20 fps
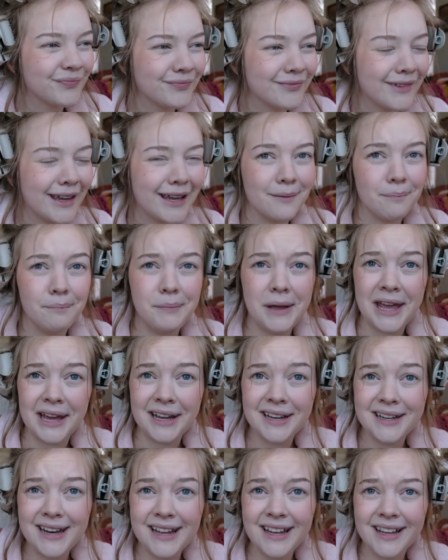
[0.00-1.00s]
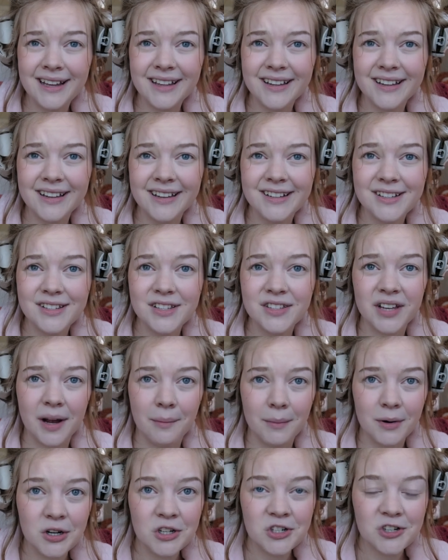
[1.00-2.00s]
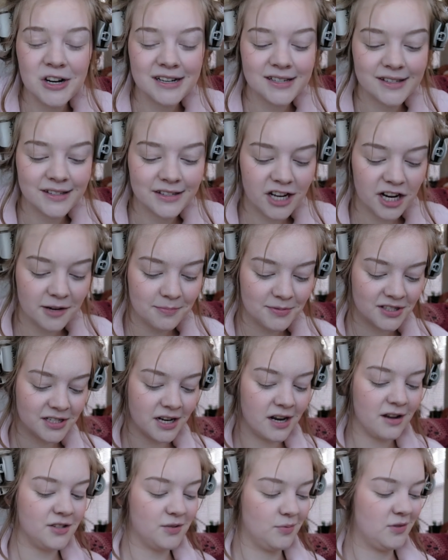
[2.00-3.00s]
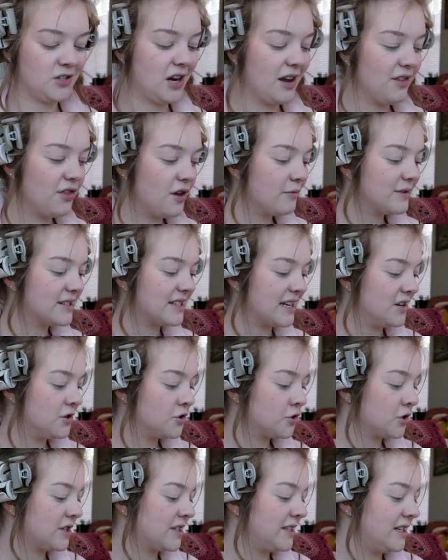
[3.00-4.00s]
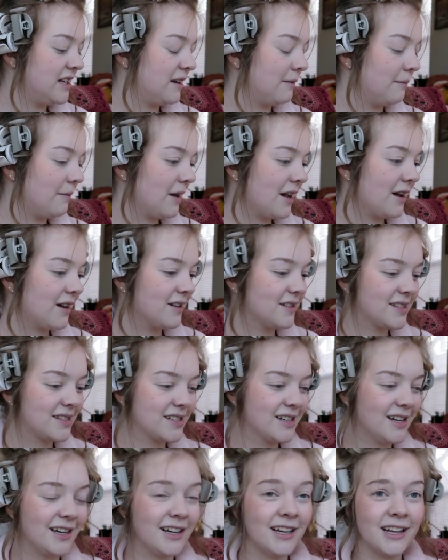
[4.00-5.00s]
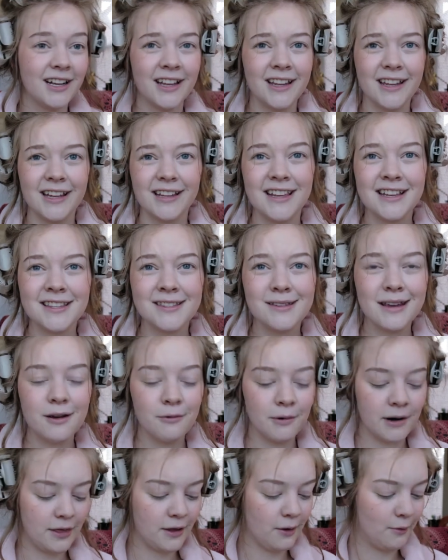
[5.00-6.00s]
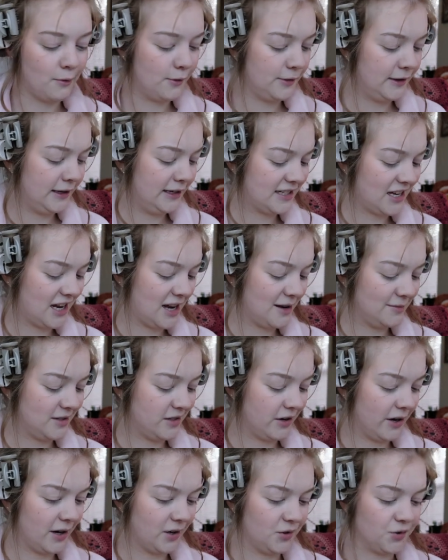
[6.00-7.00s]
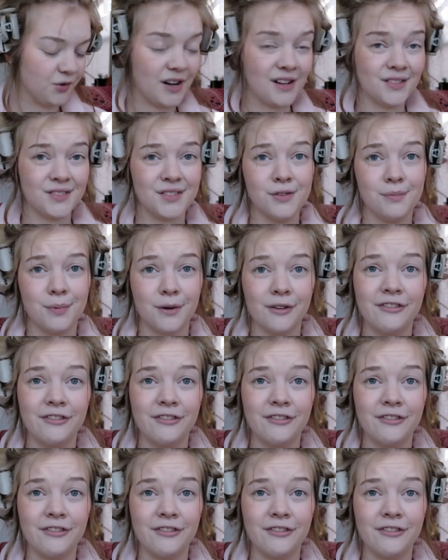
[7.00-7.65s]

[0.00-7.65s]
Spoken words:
like, picnic summer dress type styles, which I thought was interesting because, like, that's like one of the only times you get a dress super